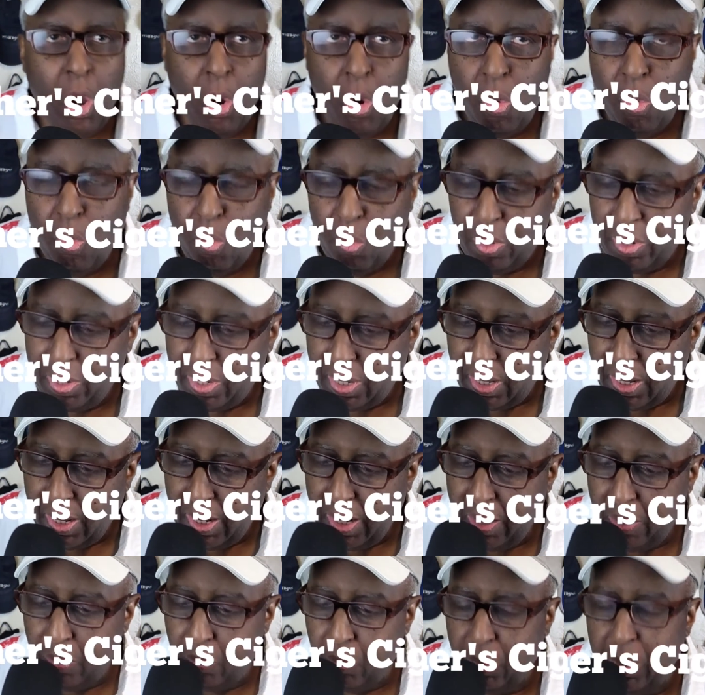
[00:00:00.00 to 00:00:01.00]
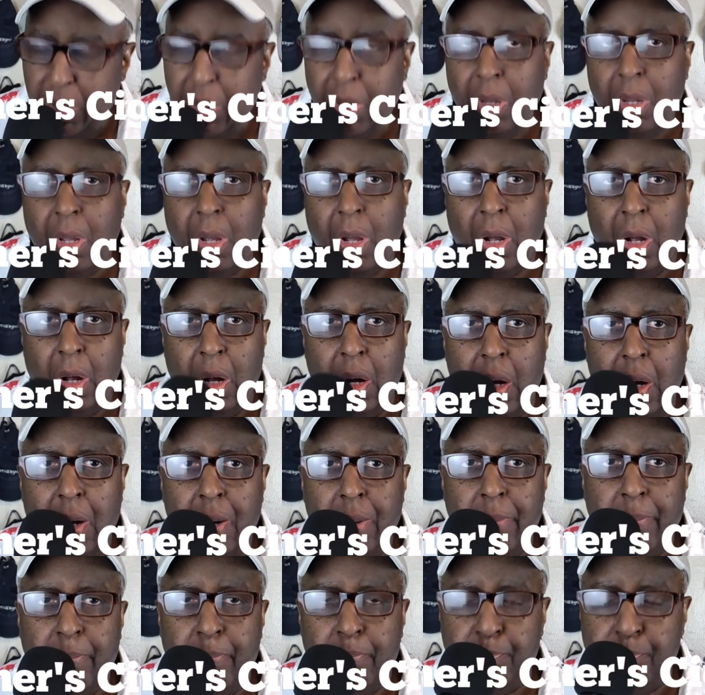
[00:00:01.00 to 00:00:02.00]
okay, we
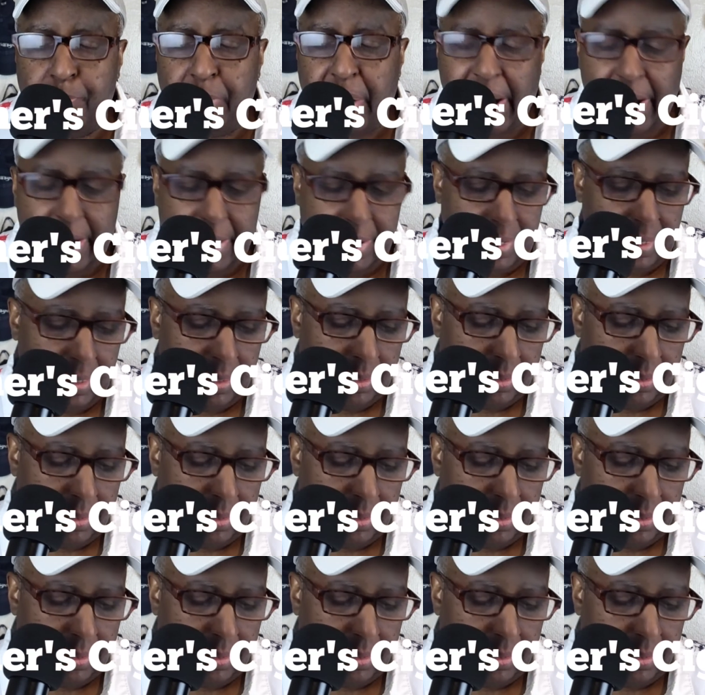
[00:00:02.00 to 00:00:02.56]
are back.